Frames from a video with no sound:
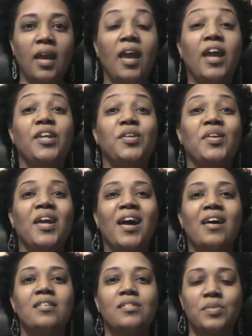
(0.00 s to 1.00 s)
Hey you
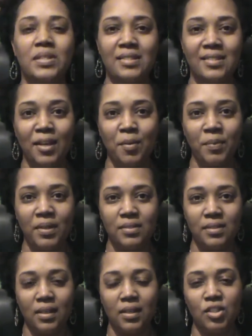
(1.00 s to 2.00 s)
guys, what's up?
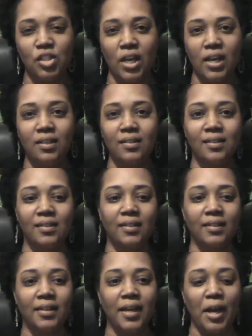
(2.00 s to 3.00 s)
It's
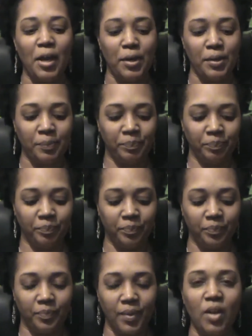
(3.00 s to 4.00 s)
Kijana. I
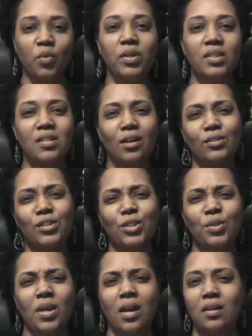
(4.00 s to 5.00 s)
want to talk to
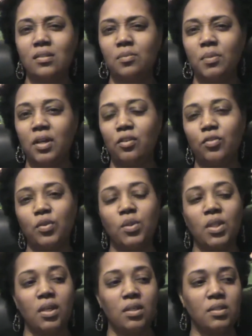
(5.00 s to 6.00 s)
you guys about a few
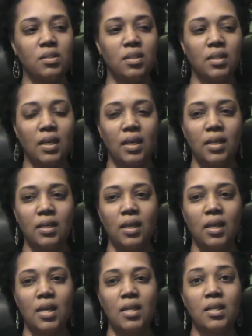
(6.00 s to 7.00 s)
things tonight,
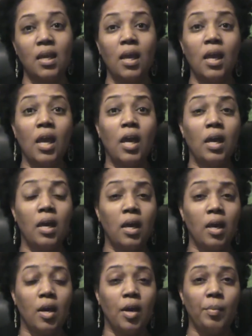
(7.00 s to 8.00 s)
and
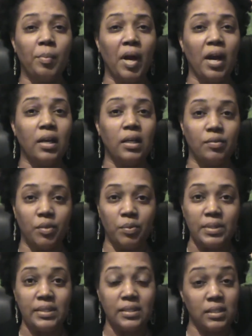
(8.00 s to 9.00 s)
part of it
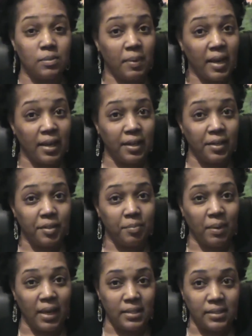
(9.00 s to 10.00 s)
was inspired
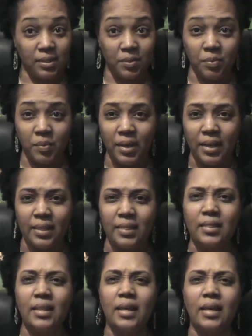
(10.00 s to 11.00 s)
by
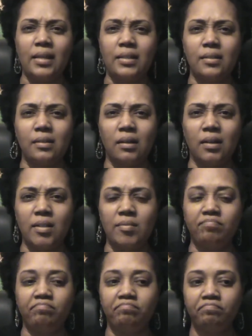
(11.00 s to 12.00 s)
someone that
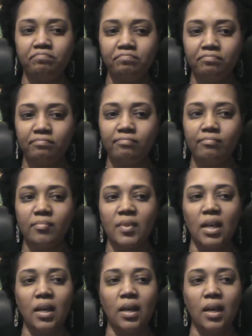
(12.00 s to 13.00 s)

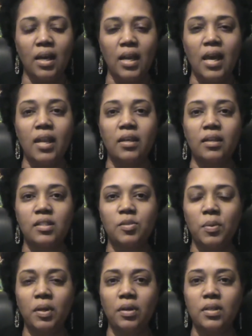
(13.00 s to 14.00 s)
I had an
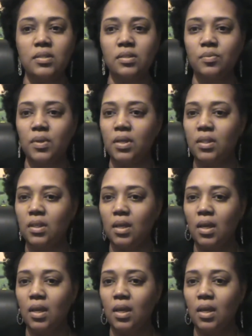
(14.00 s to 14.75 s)
experience with,